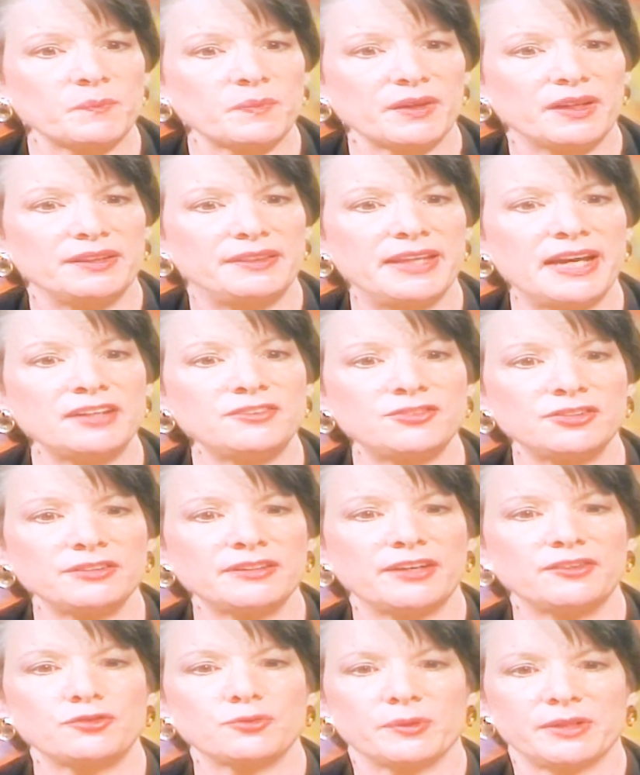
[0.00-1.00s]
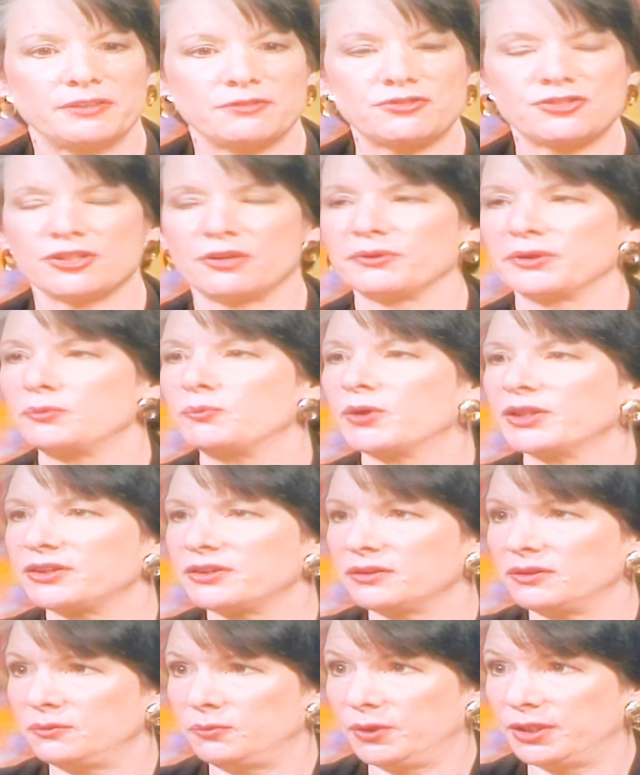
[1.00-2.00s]
That's a nice way of showing what
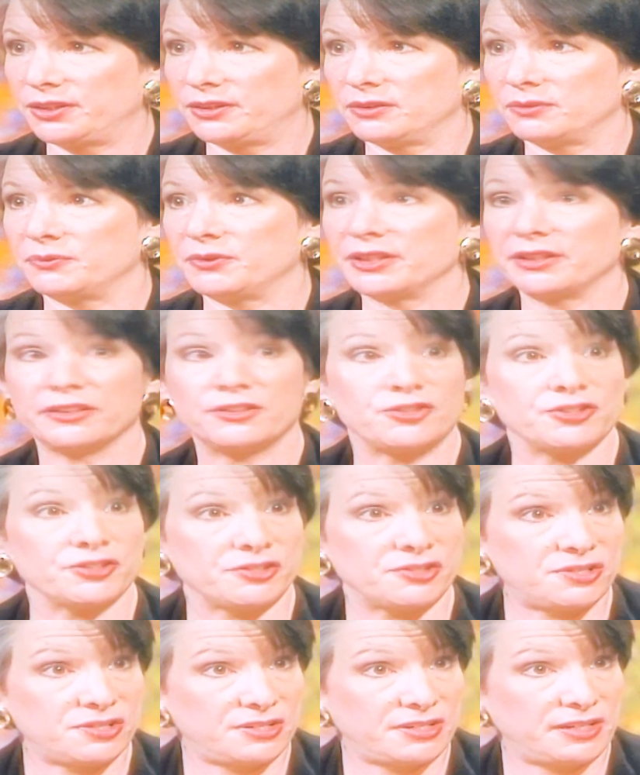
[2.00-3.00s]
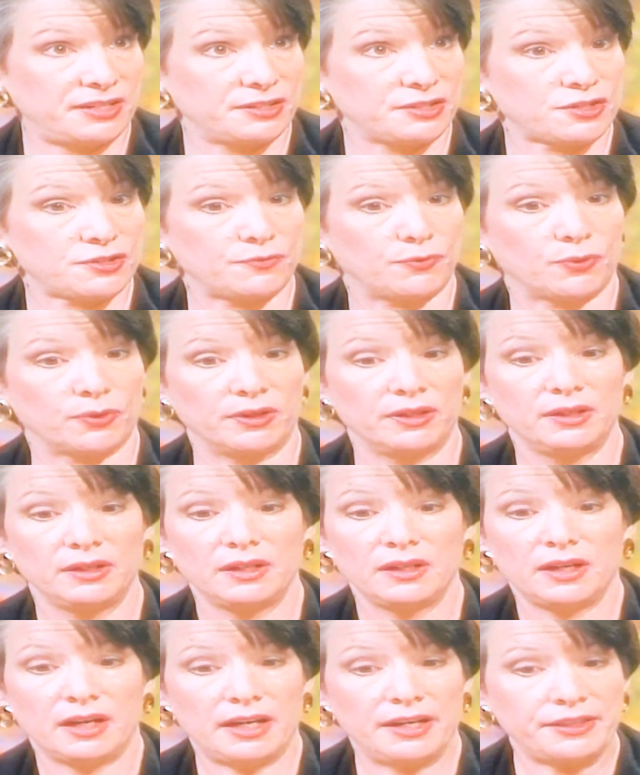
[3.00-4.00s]
the religion stands for.
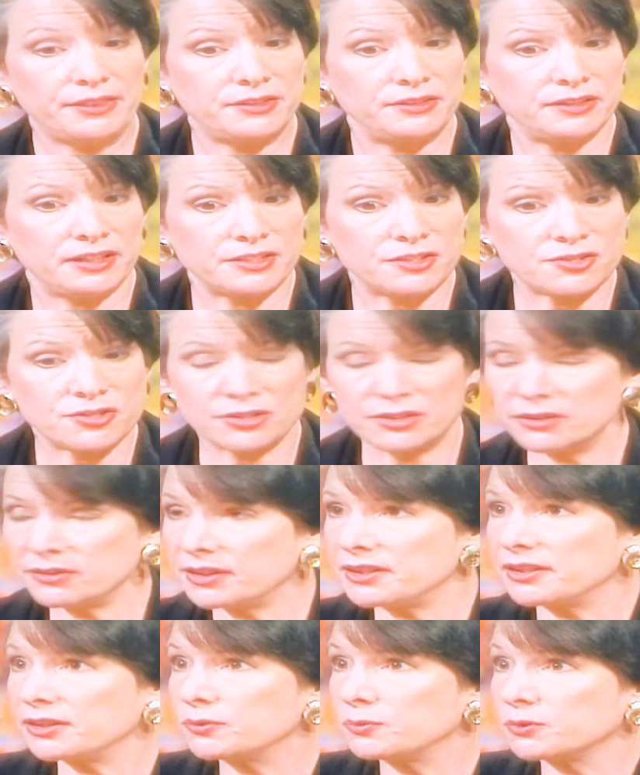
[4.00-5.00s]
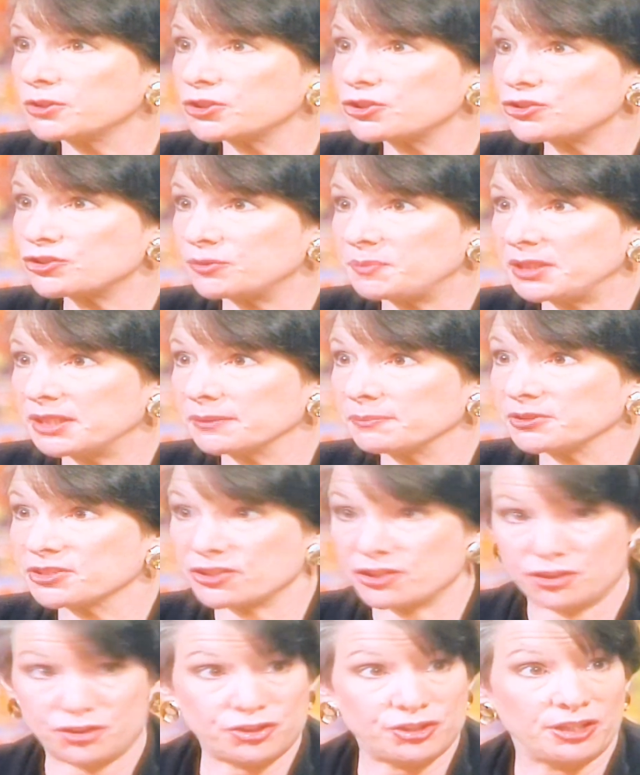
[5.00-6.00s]
I certainly think one should be able
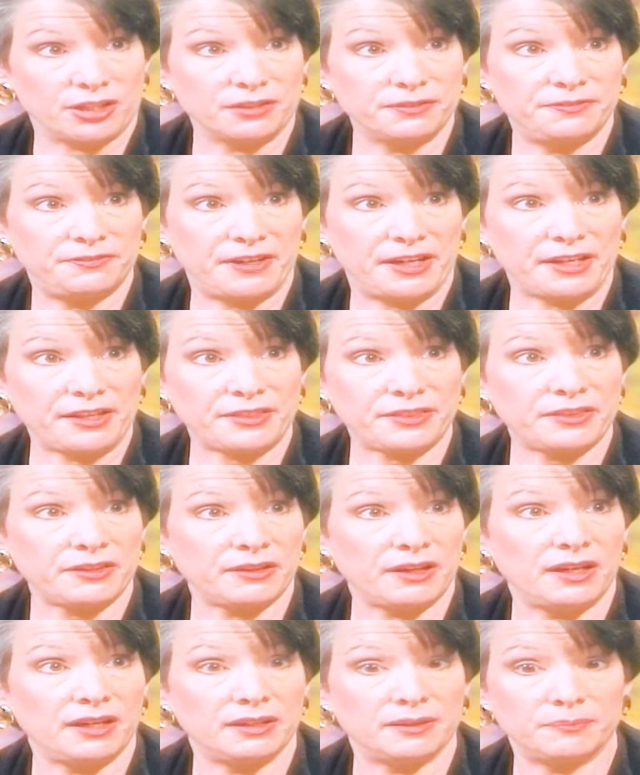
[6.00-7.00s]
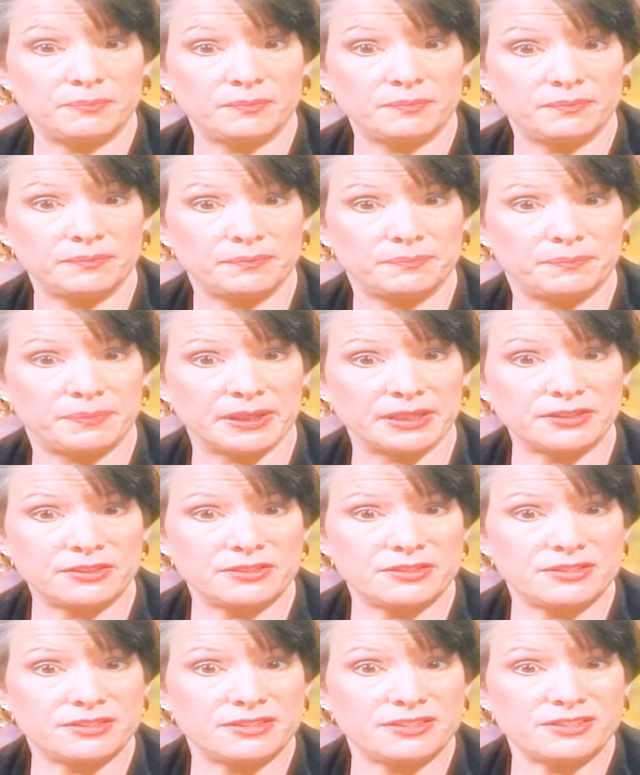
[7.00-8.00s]
to share faith, but
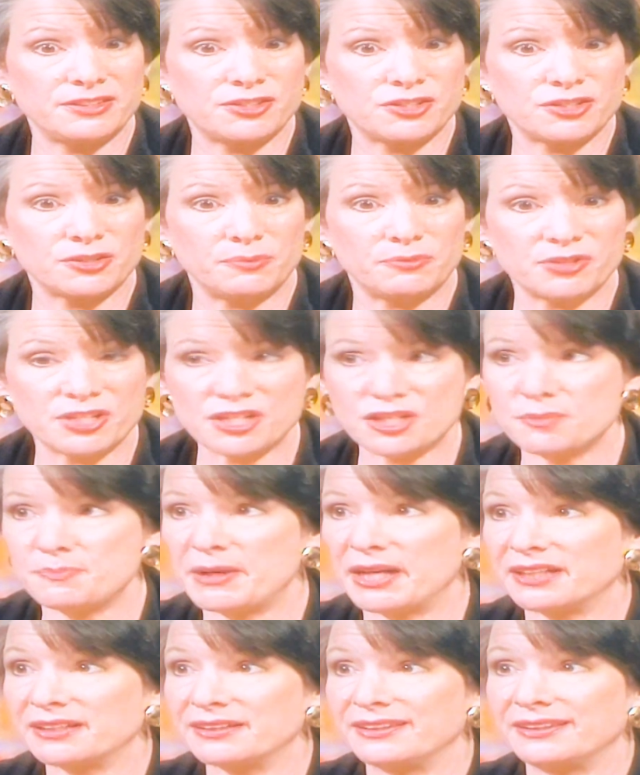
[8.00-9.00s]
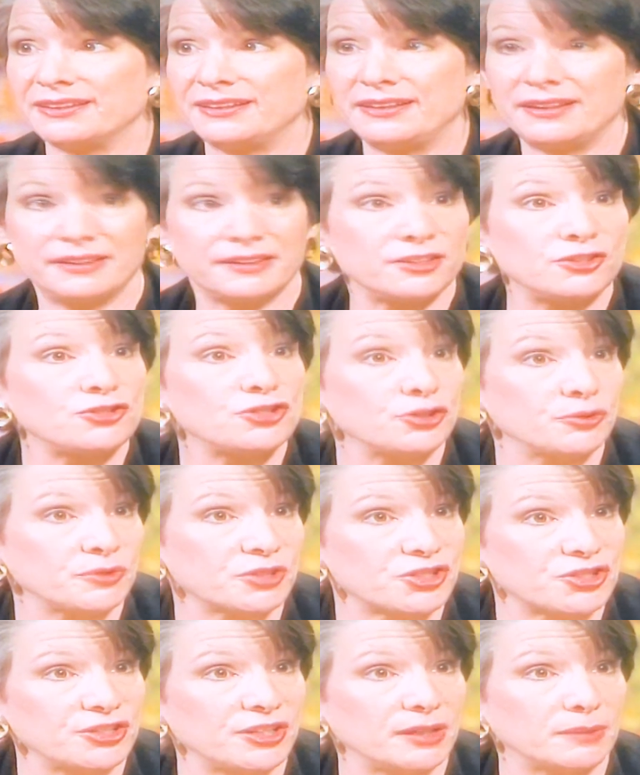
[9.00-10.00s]
to respect the
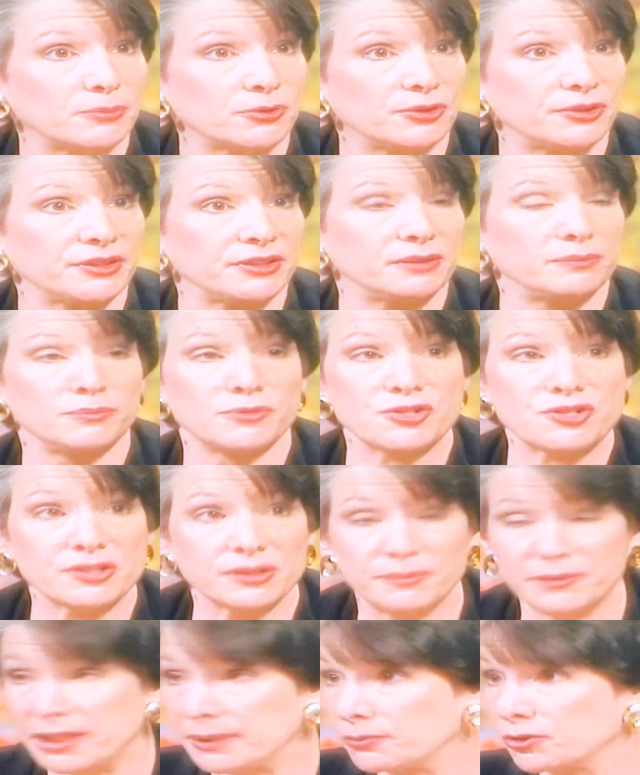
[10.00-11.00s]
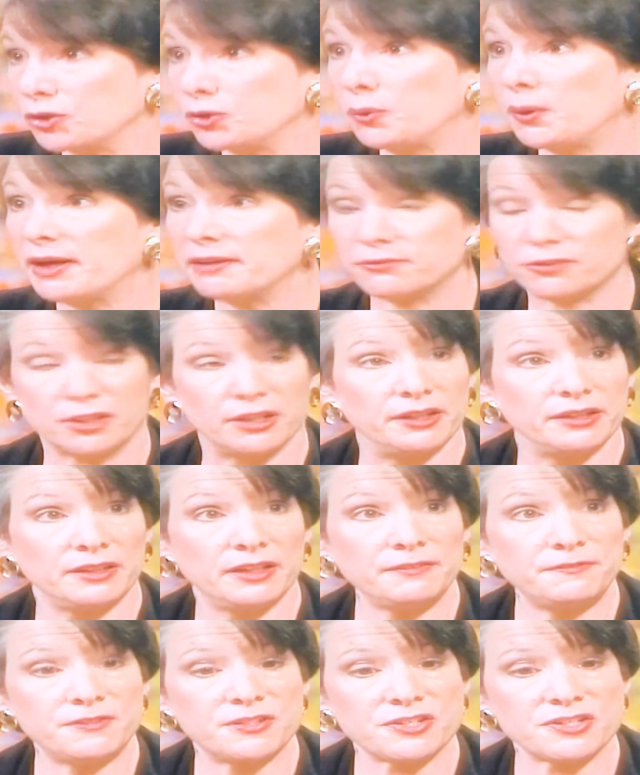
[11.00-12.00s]
Jewish neighbor, or the Muslim neighbor, whoever,
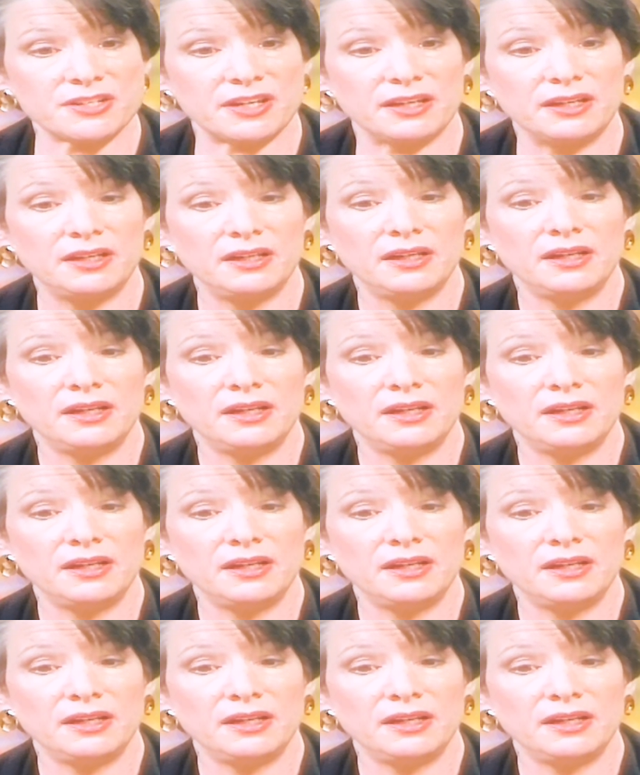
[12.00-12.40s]
enough to say,